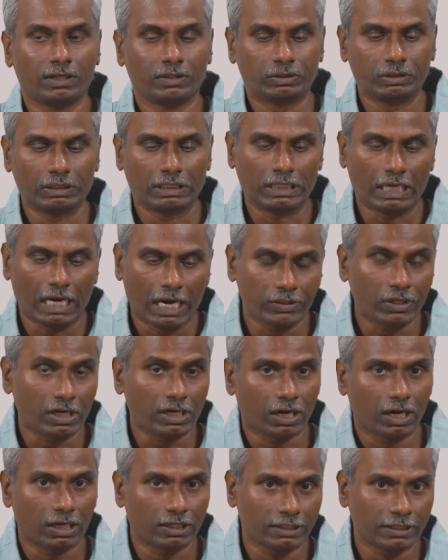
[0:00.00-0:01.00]
The other
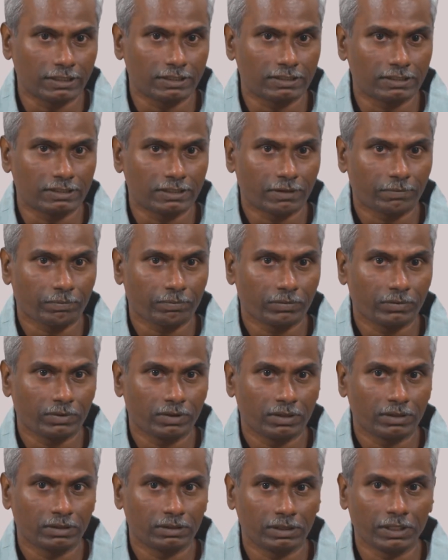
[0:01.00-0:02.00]
organs,
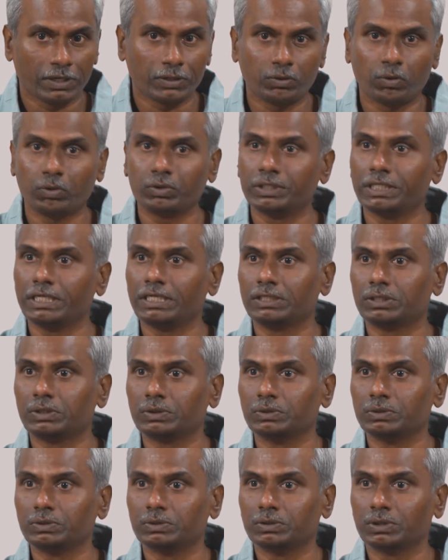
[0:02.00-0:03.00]
they do not need
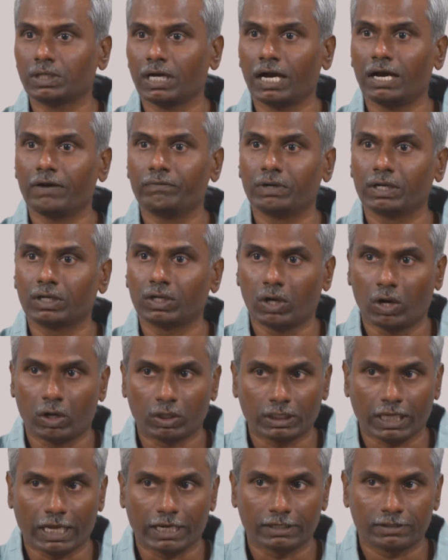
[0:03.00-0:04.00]
to have a
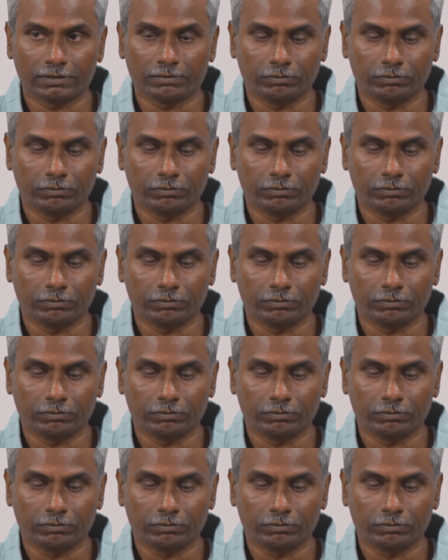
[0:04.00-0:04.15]
contact,